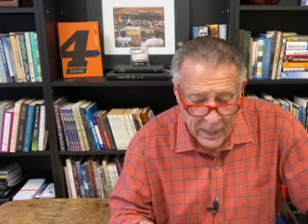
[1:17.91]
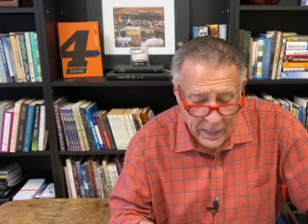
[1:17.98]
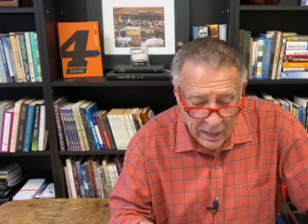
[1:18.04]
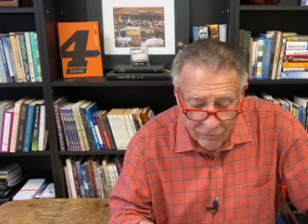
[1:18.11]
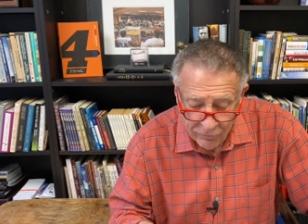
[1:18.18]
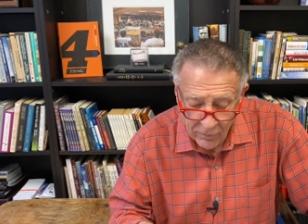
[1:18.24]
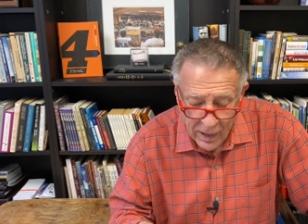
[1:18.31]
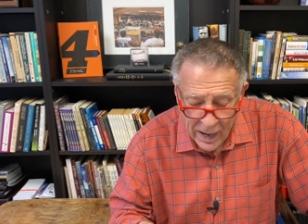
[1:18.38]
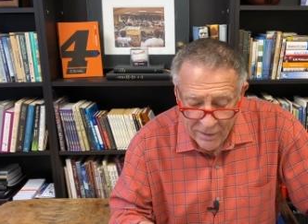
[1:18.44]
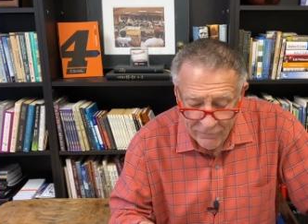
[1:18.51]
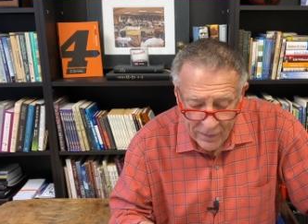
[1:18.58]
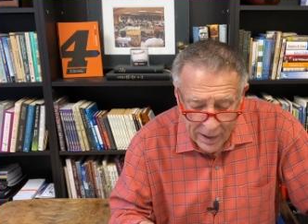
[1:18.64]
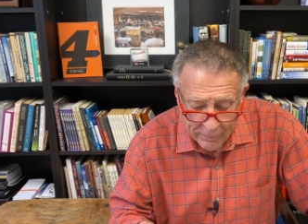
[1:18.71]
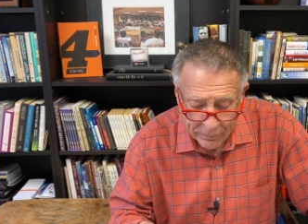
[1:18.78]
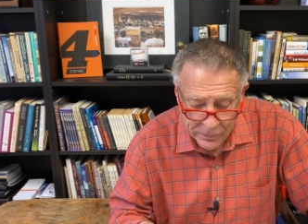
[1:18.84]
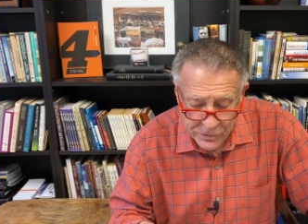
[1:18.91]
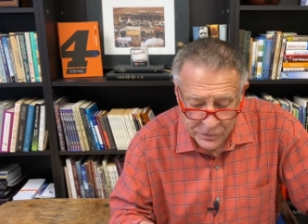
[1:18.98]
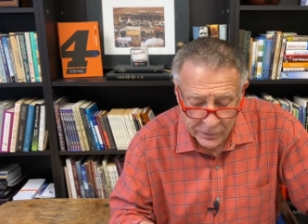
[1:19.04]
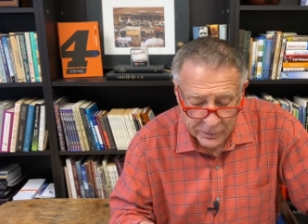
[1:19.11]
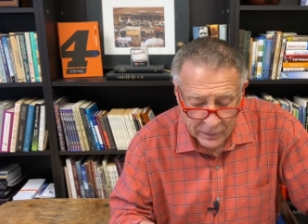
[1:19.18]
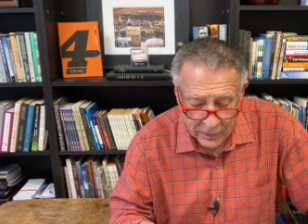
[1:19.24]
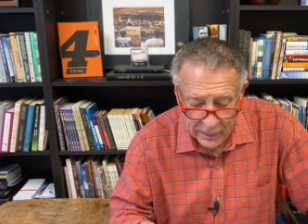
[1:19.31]
If life happens
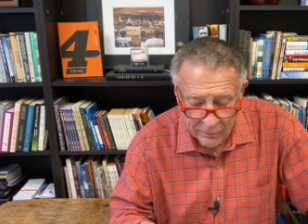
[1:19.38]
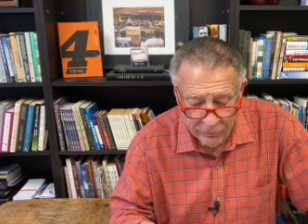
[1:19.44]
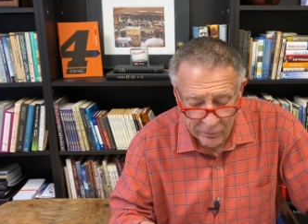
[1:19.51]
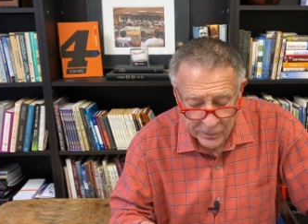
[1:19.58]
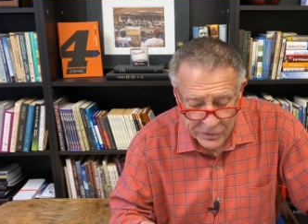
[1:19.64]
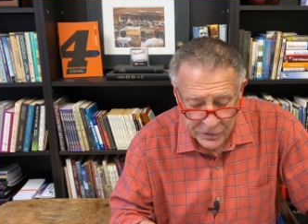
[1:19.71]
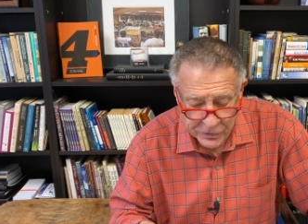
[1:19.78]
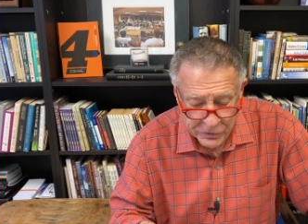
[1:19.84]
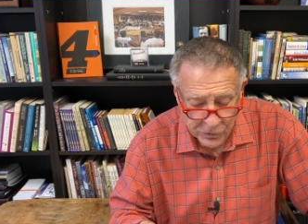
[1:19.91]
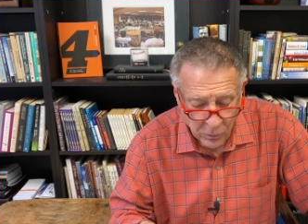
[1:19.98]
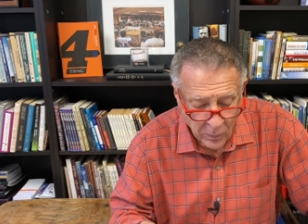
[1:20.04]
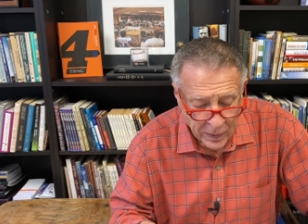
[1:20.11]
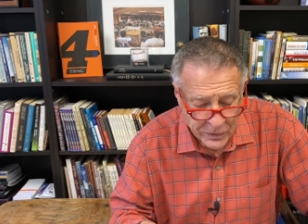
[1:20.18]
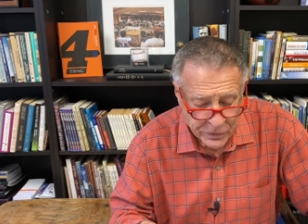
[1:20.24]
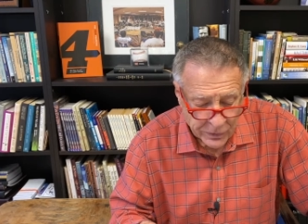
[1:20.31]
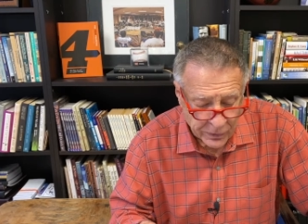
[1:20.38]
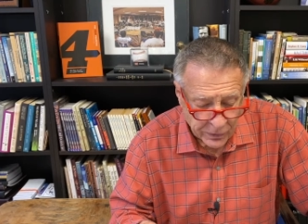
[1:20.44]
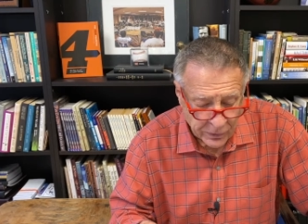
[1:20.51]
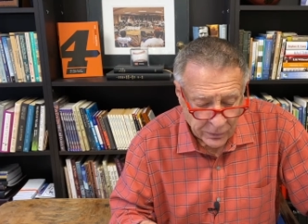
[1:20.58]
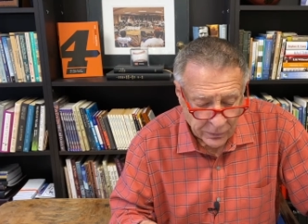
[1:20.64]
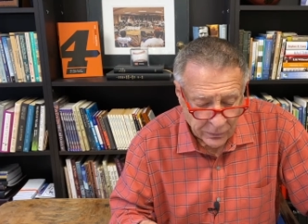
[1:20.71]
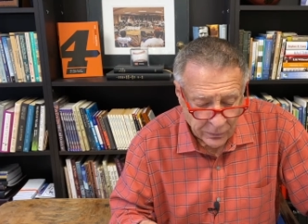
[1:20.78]
to deliver a situation to
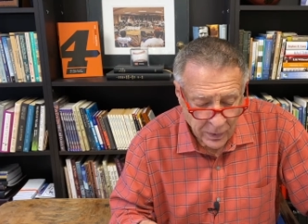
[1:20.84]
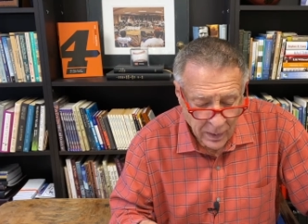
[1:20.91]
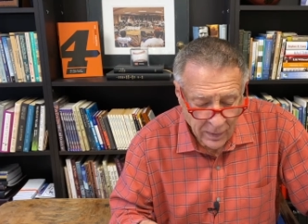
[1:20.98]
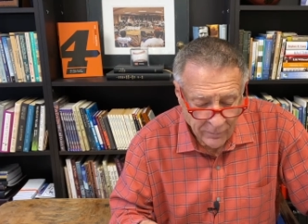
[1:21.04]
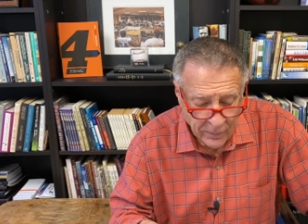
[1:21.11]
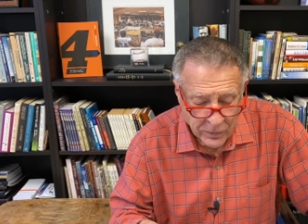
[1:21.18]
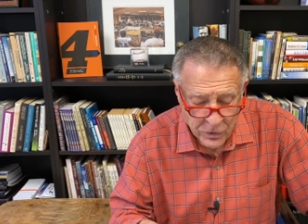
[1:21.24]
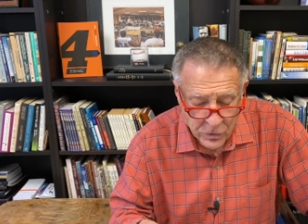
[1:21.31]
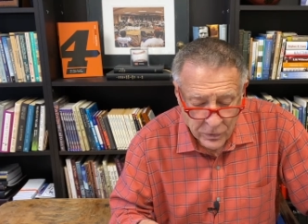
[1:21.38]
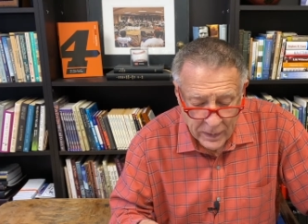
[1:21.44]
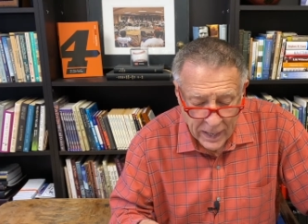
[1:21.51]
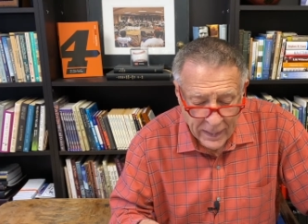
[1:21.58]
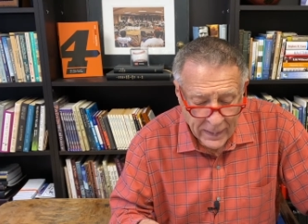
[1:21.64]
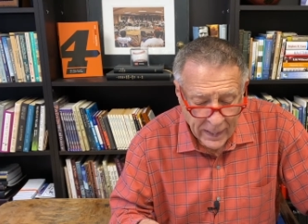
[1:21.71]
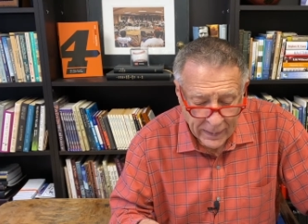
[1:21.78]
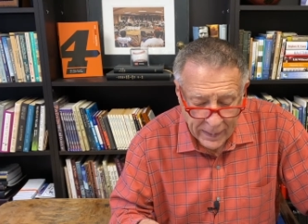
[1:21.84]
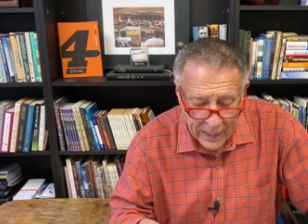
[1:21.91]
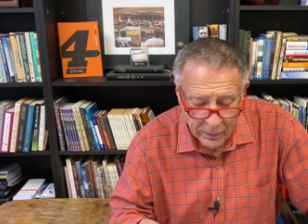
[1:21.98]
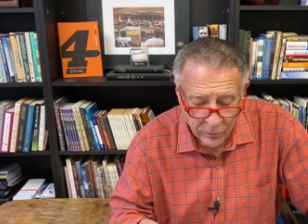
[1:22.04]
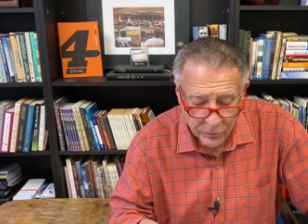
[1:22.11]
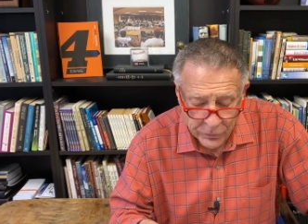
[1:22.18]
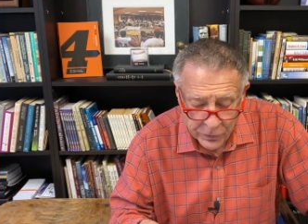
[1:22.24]
you that you cannot
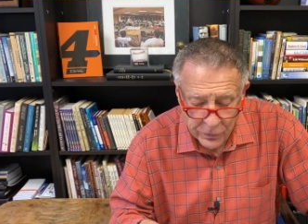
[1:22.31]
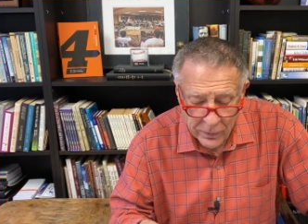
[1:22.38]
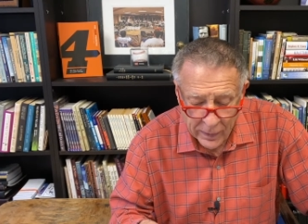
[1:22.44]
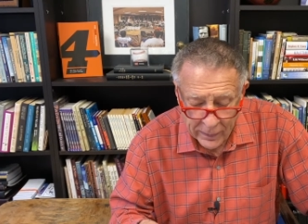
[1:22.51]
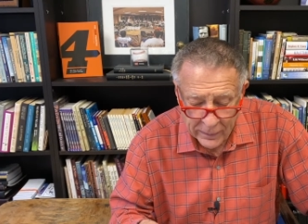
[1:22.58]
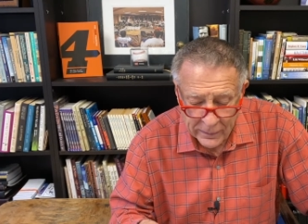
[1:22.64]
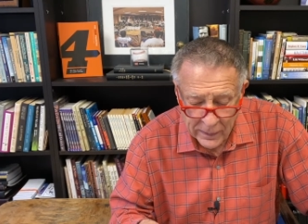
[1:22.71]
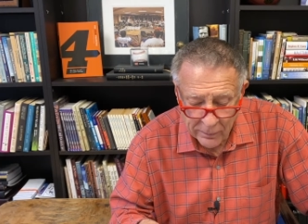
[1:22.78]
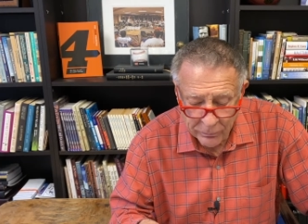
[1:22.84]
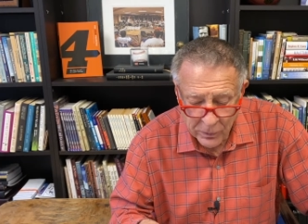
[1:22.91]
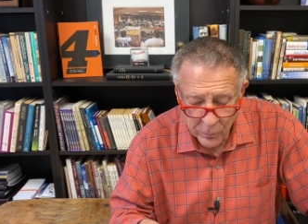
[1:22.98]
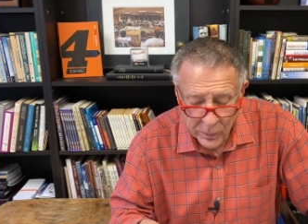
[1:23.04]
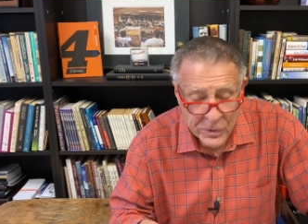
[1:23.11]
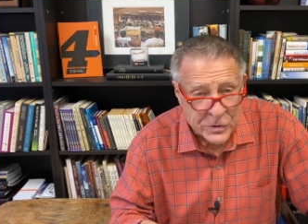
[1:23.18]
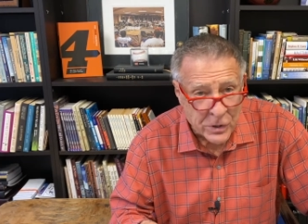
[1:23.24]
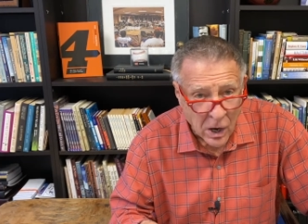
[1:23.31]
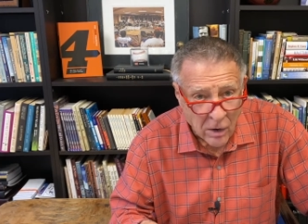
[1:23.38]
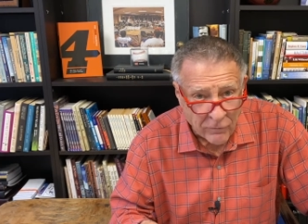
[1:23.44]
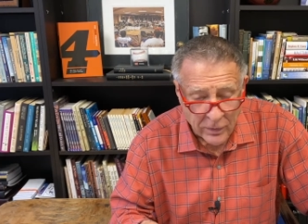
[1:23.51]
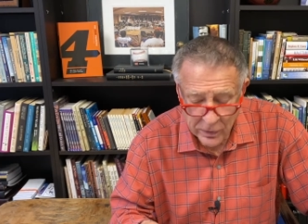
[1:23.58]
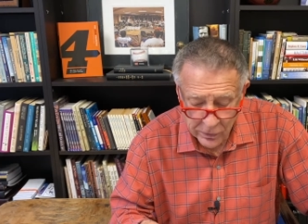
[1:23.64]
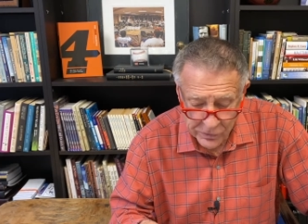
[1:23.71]
handle, do not attempt to
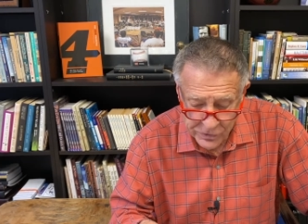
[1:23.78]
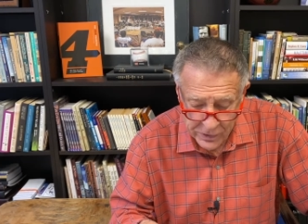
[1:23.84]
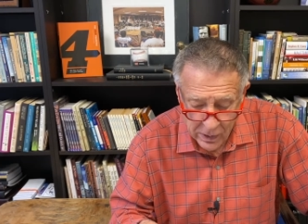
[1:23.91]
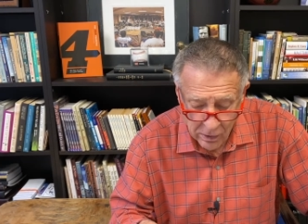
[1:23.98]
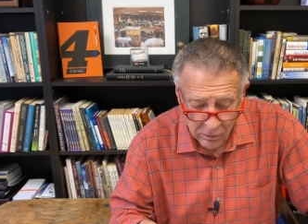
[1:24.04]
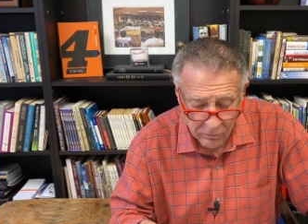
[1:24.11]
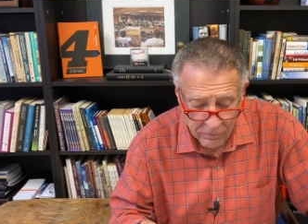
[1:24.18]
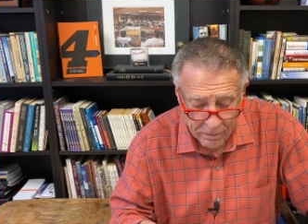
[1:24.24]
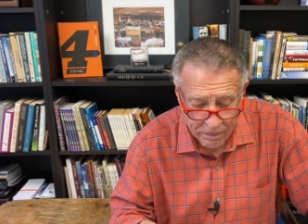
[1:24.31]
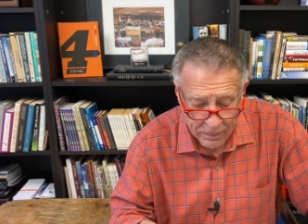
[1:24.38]
resolve it yourself.